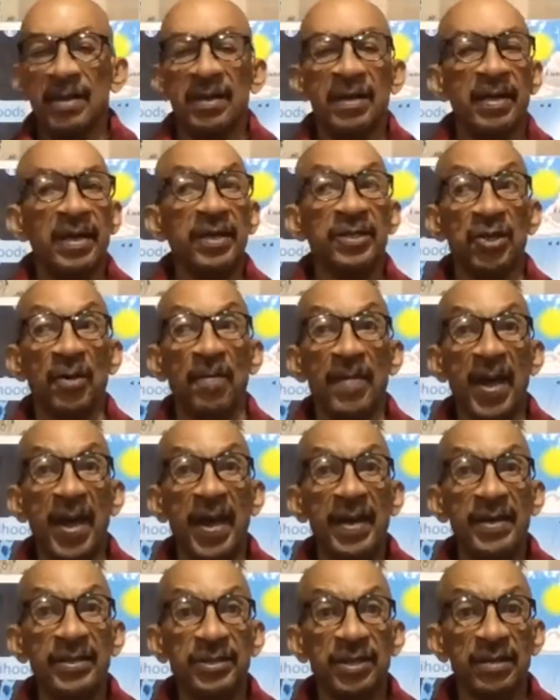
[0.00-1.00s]
It's
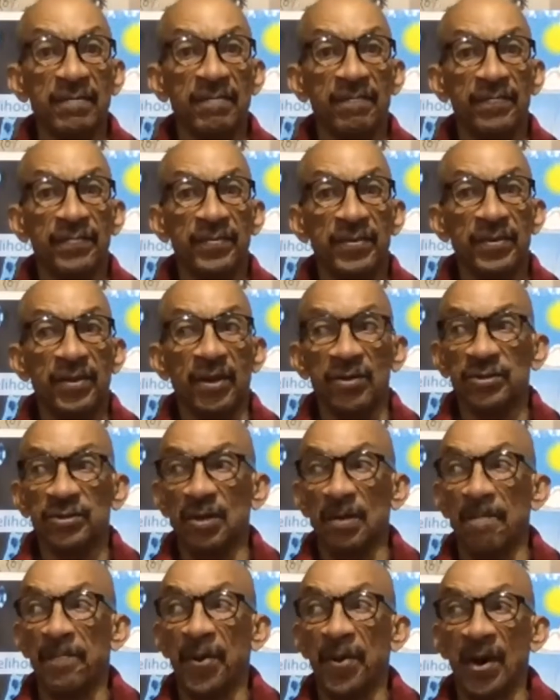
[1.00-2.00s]
amazing. There's
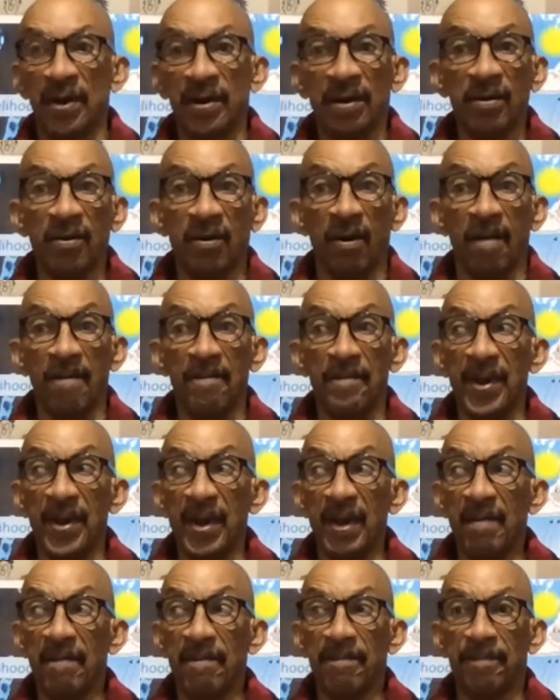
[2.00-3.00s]
a puddle or a
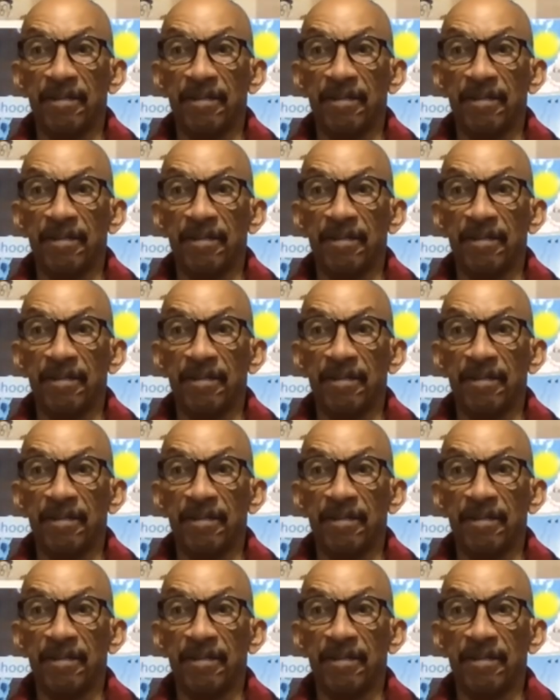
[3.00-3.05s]
big